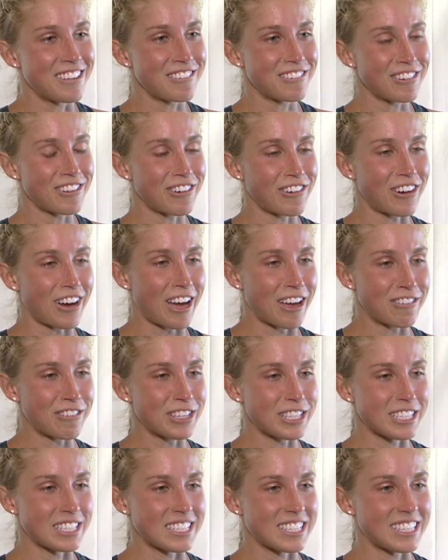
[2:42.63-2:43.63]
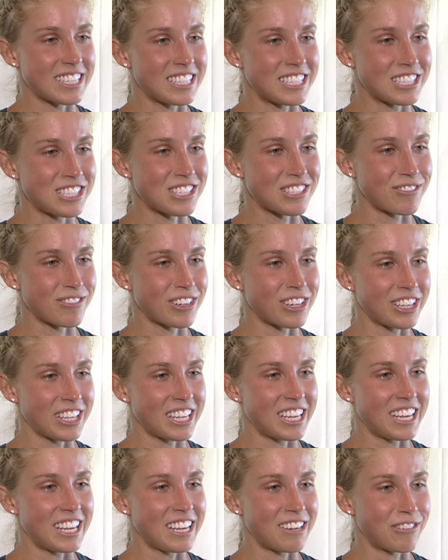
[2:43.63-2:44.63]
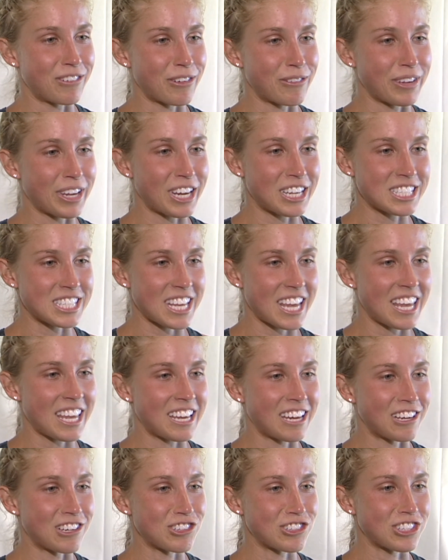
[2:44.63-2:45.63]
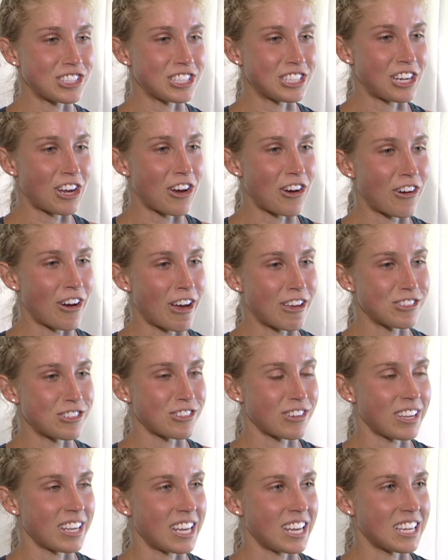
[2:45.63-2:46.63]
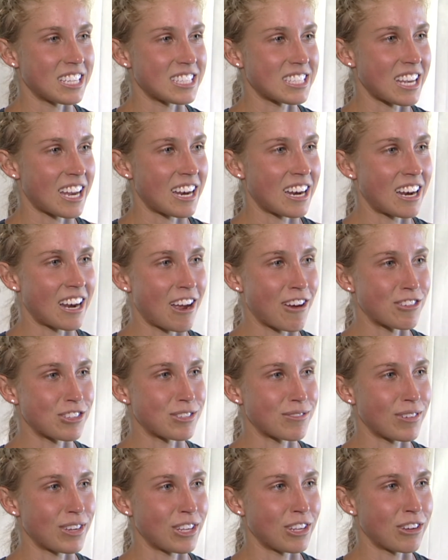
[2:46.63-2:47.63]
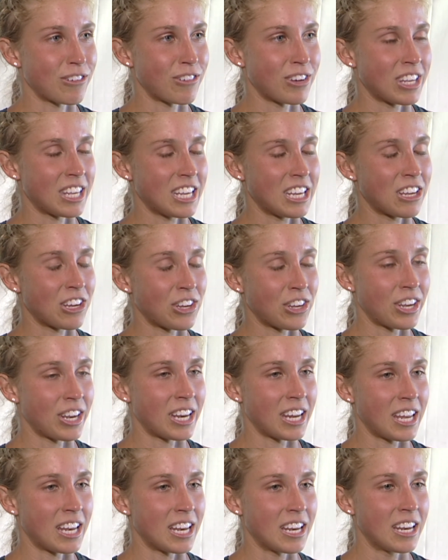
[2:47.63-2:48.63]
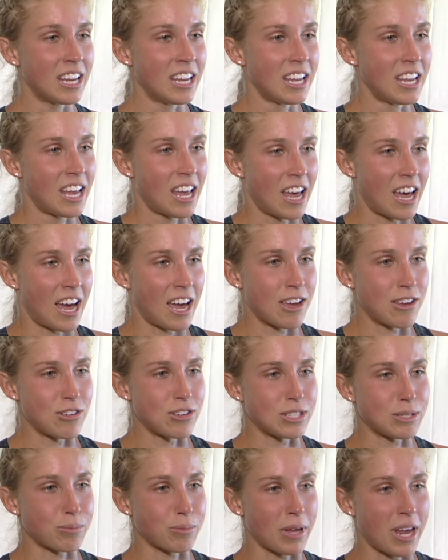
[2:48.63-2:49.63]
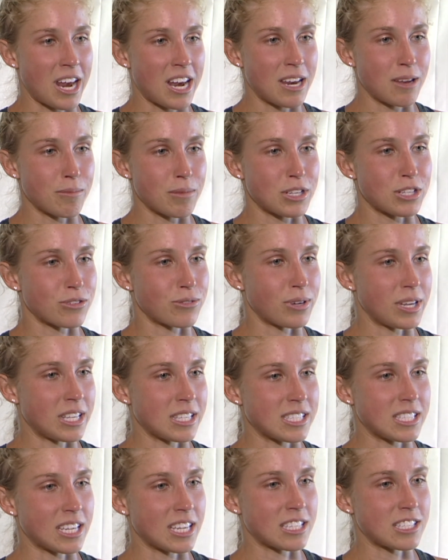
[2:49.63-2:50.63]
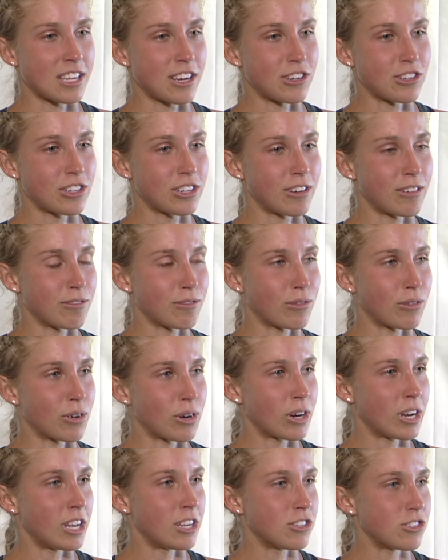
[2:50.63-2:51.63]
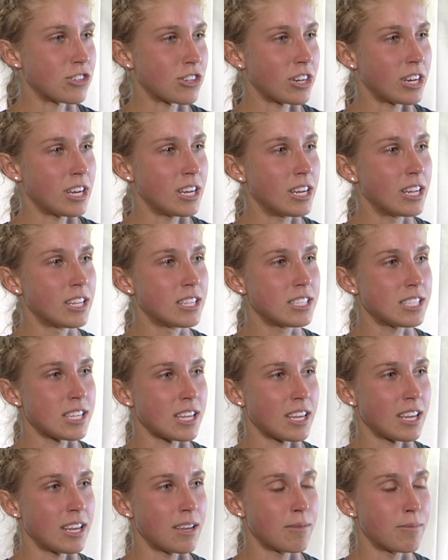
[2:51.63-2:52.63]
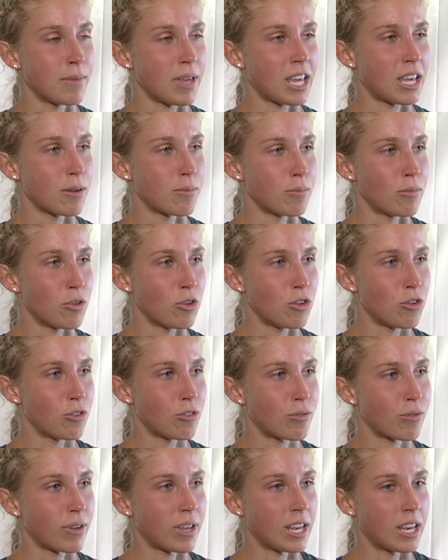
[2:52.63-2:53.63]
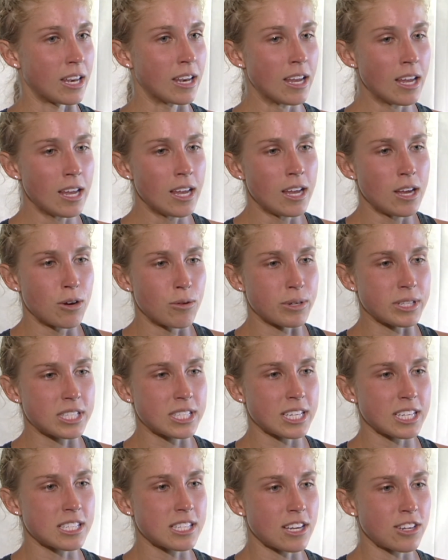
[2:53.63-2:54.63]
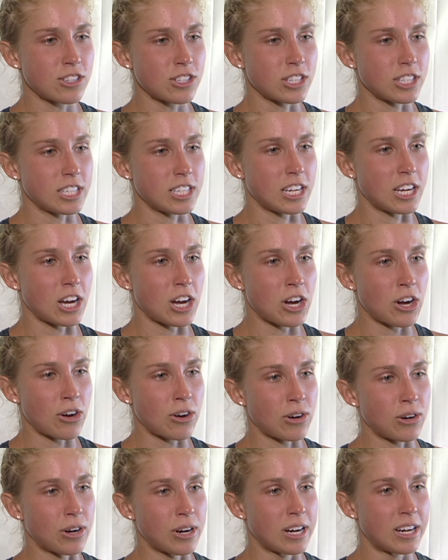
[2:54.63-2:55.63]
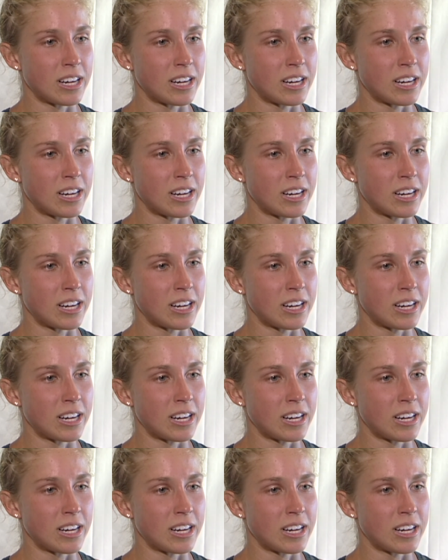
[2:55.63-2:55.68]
I was just really, when we got to 800 to go, I was really excited. I was feeling really good, and I was planning between 600 and 400 to make a move. And with 600 to go,